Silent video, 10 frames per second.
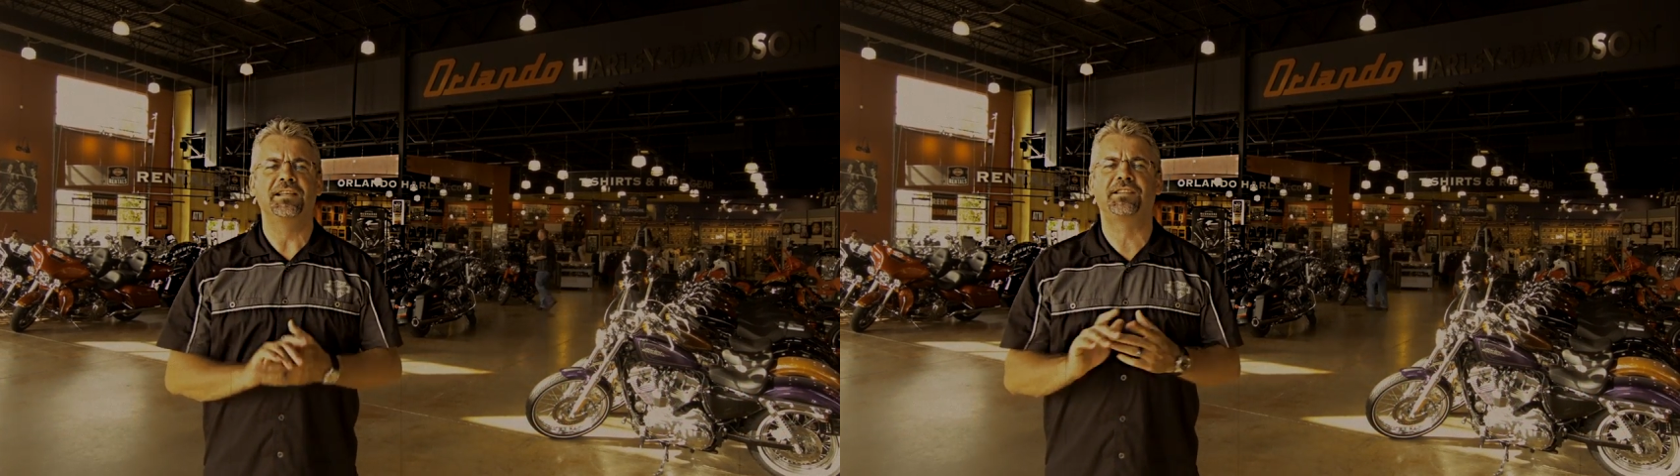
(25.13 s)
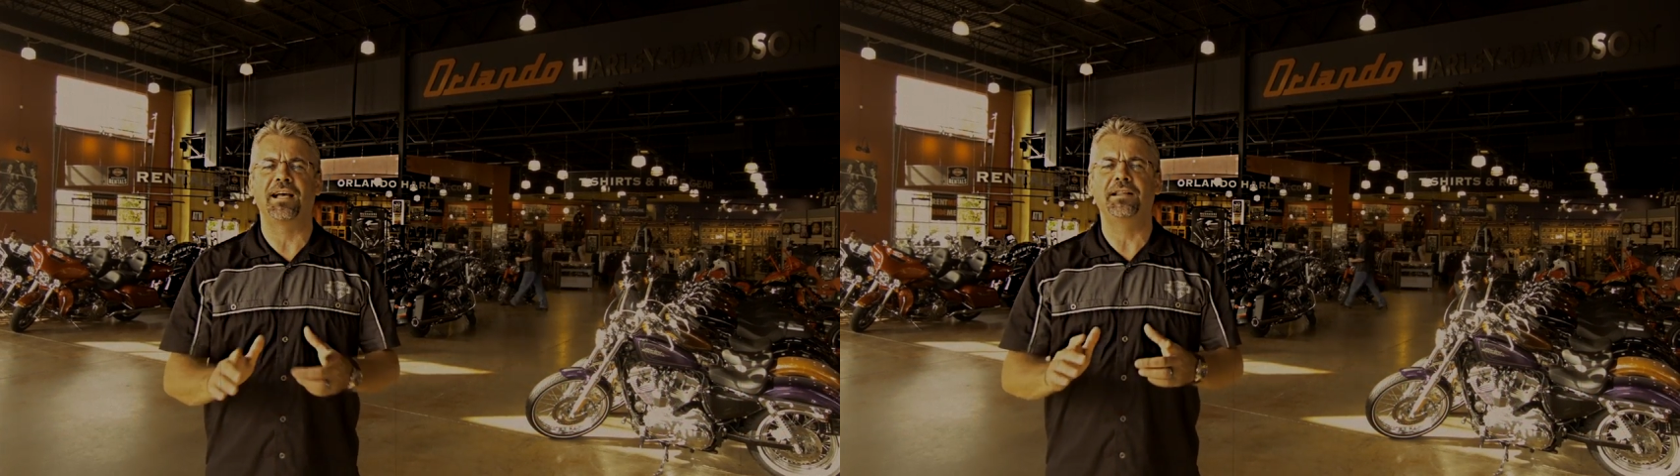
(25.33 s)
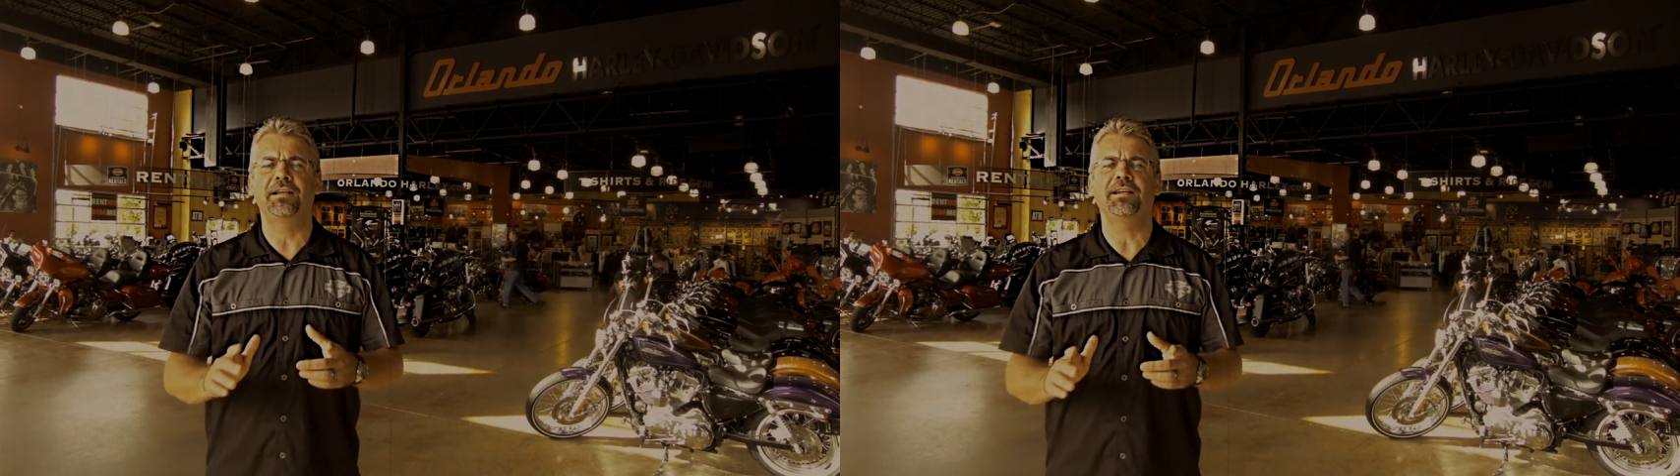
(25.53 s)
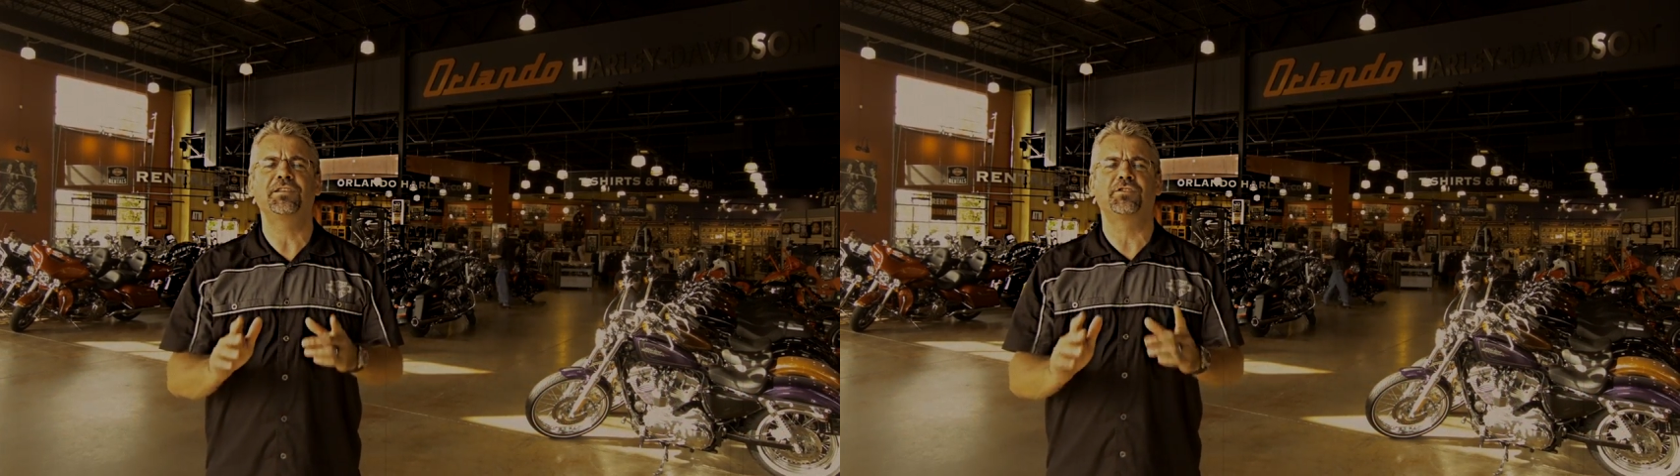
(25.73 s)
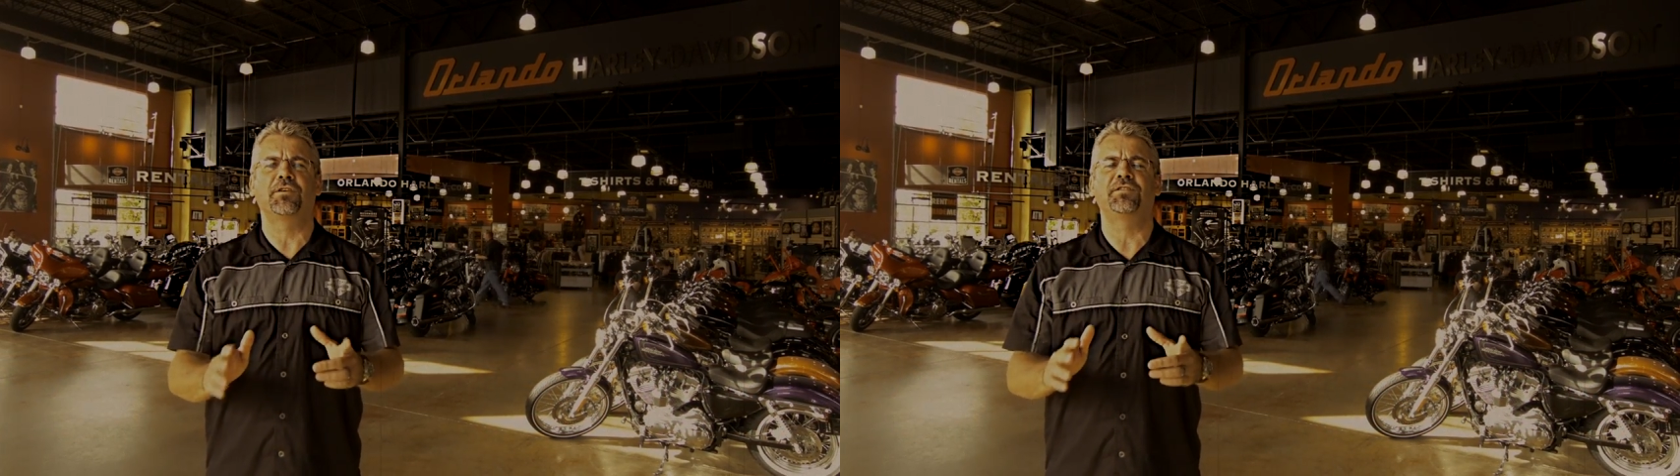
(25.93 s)

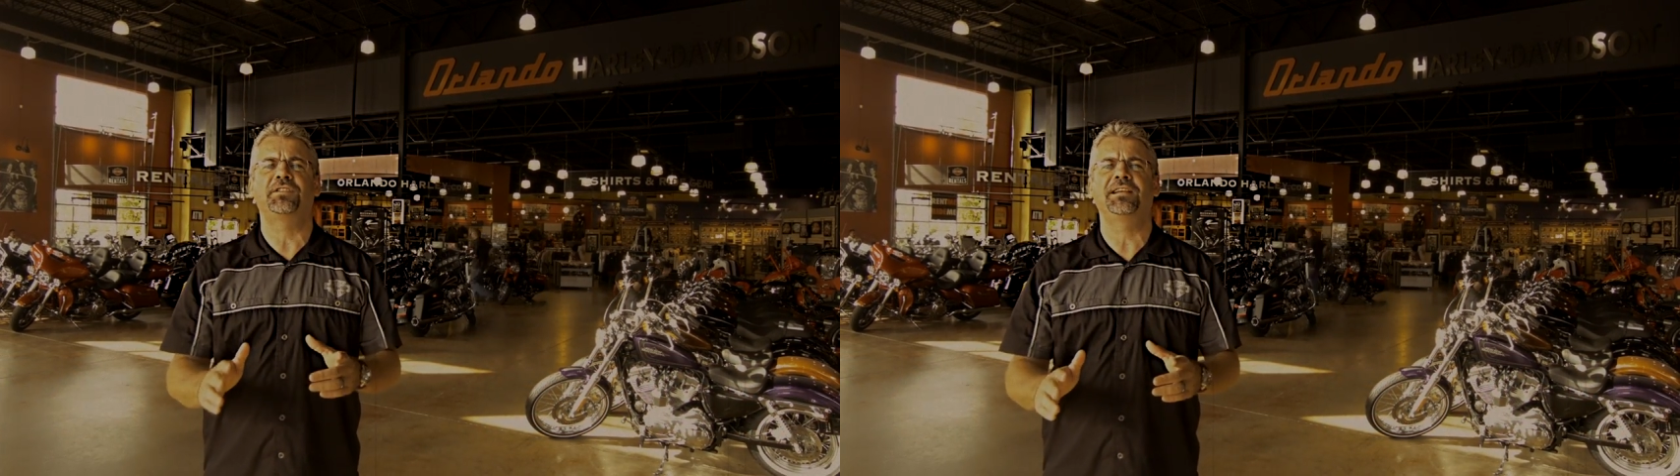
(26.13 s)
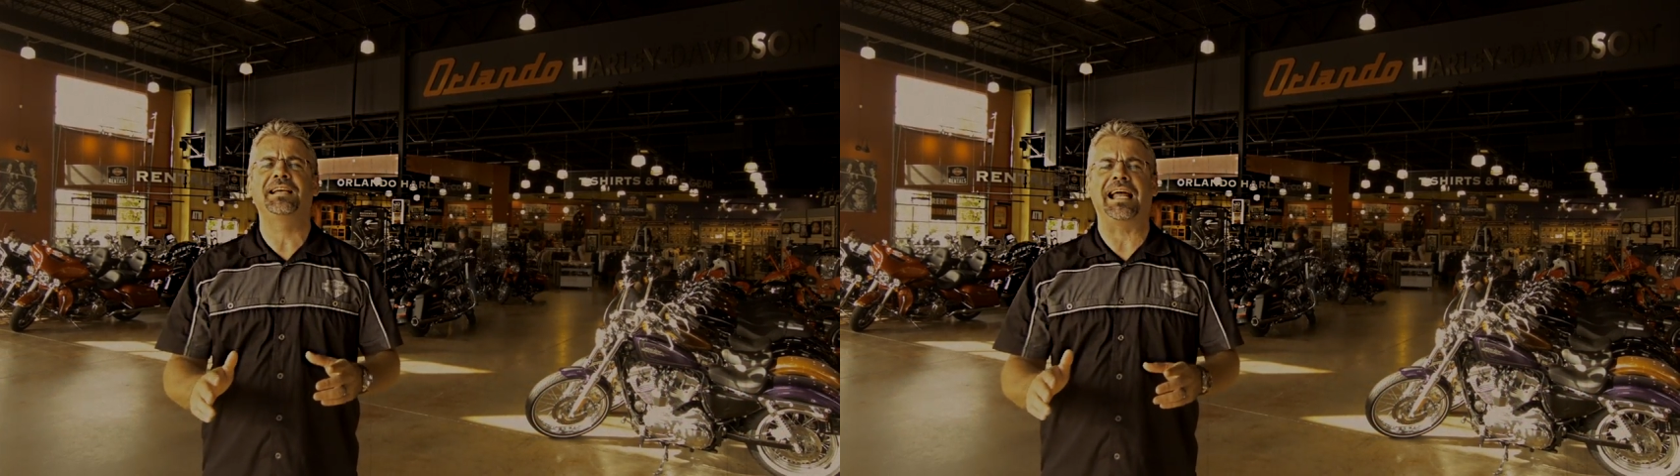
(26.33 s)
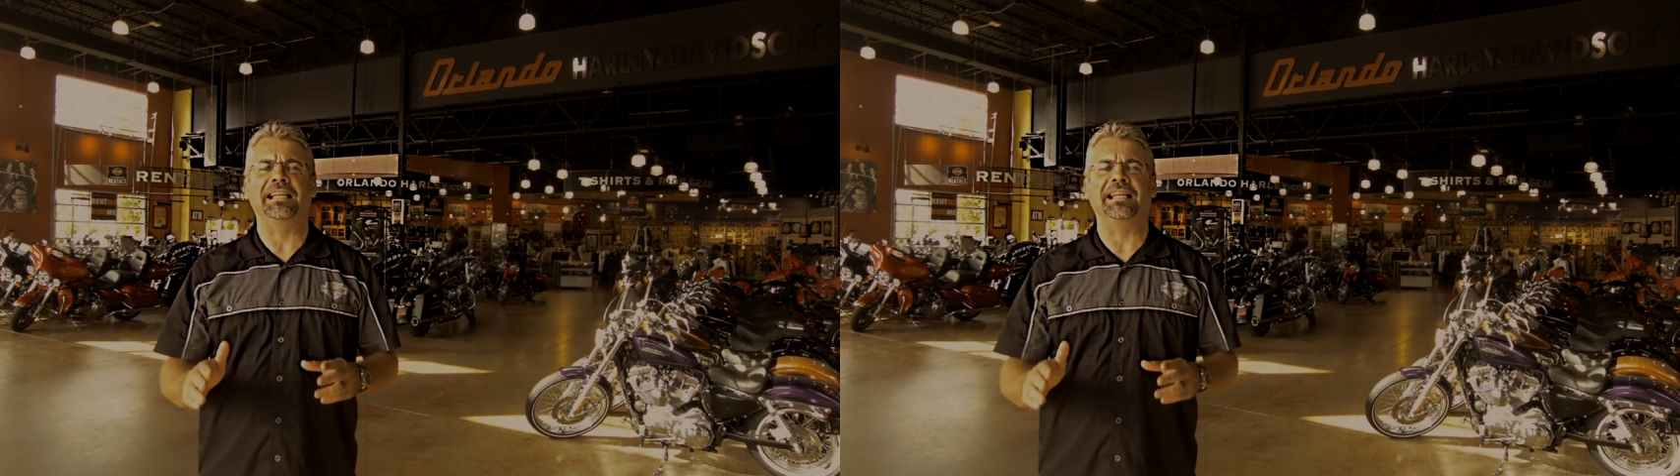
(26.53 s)
selling, servicing,